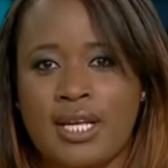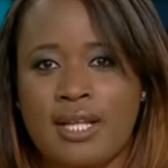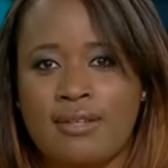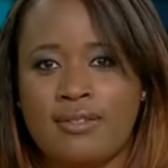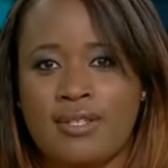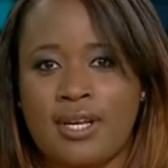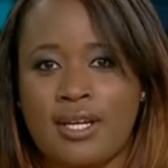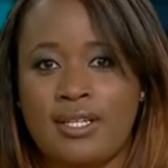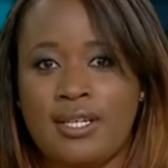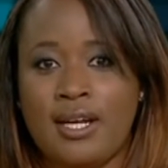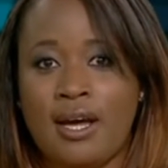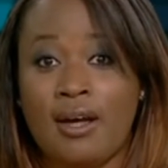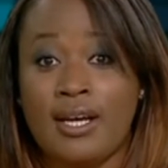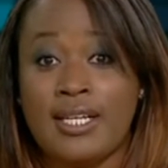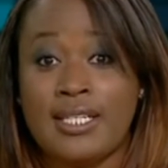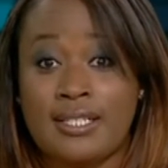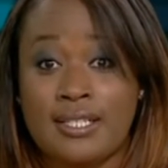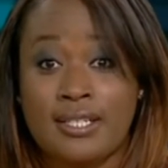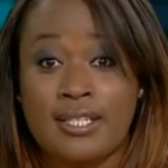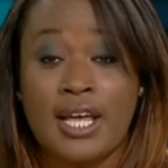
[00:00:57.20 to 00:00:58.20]
sent
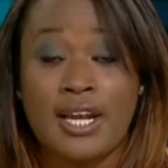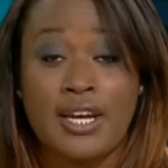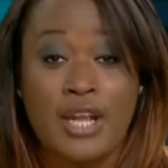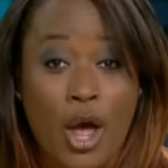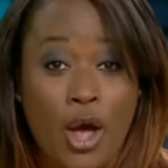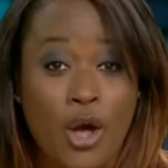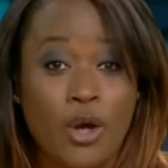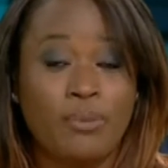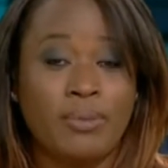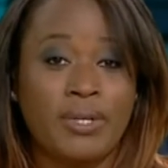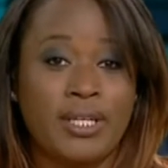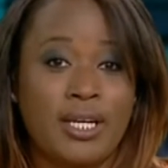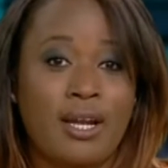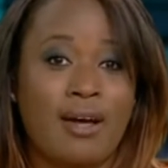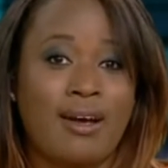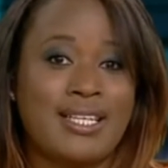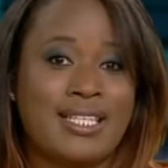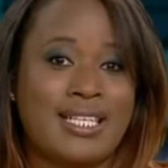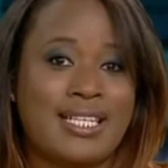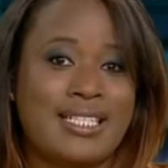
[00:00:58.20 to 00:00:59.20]
home at
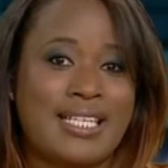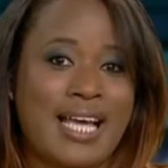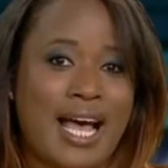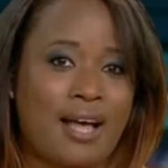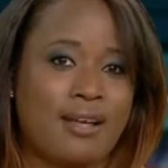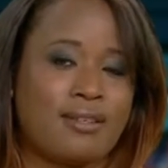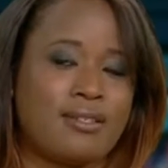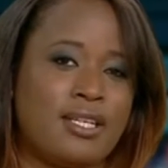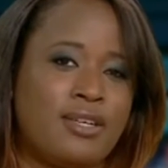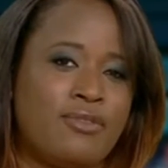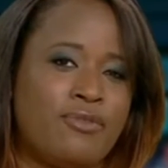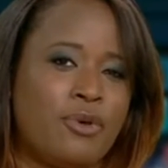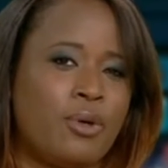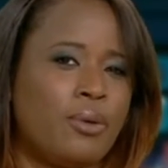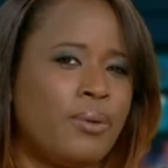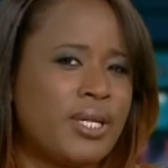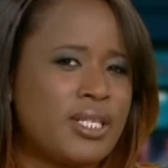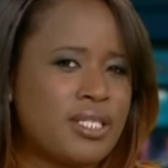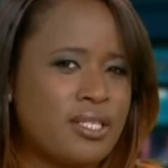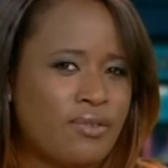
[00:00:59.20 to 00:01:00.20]
night in a taxi
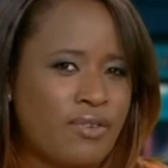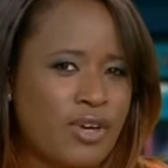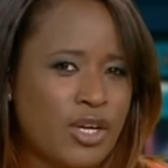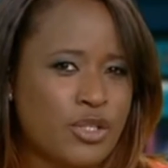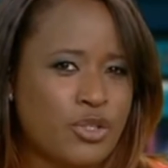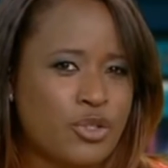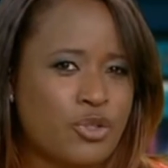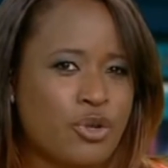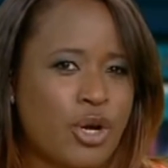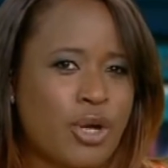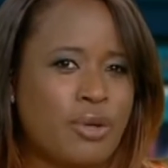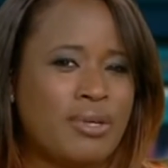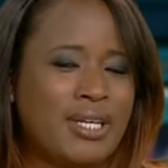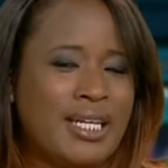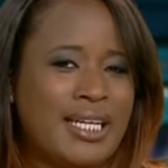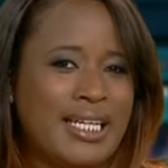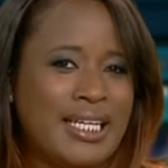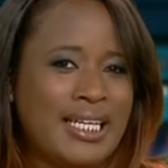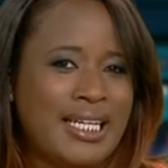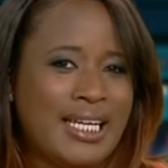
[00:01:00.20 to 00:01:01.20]
following a severe stroke.